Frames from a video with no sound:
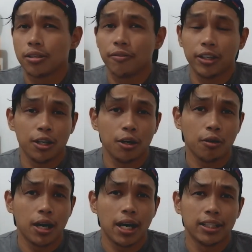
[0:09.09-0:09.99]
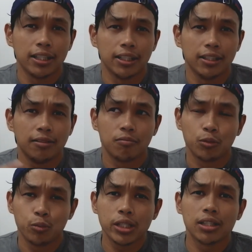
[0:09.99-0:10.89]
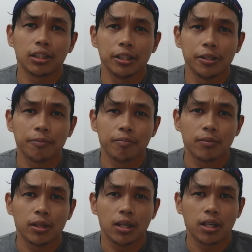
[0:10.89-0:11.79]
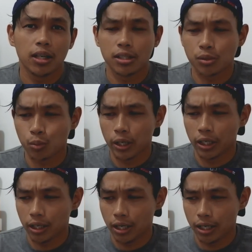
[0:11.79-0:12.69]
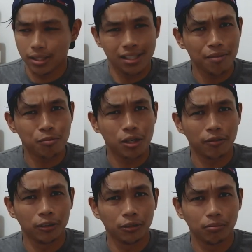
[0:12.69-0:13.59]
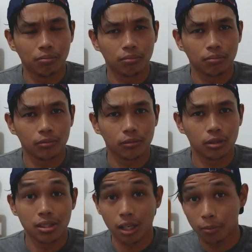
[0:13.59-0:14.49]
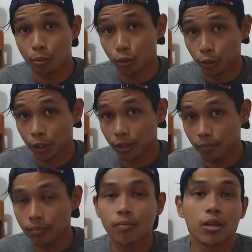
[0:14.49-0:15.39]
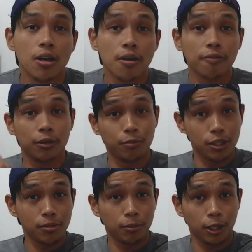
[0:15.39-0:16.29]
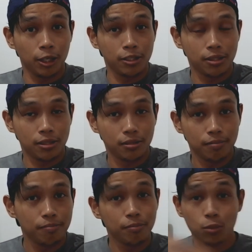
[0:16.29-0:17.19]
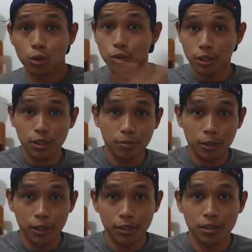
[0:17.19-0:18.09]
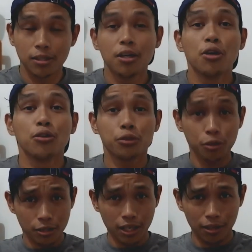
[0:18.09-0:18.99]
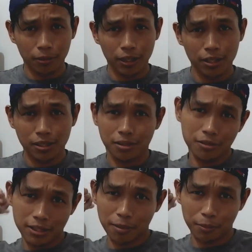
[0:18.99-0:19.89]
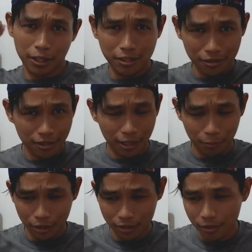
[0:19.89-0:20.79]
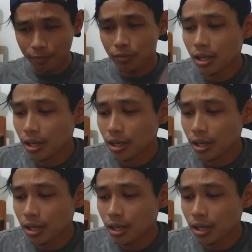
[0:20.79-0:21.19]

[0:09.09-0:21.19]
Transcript: the video I did recently. It's where I time travel, teleport from this place to this place to that place to that place to that place.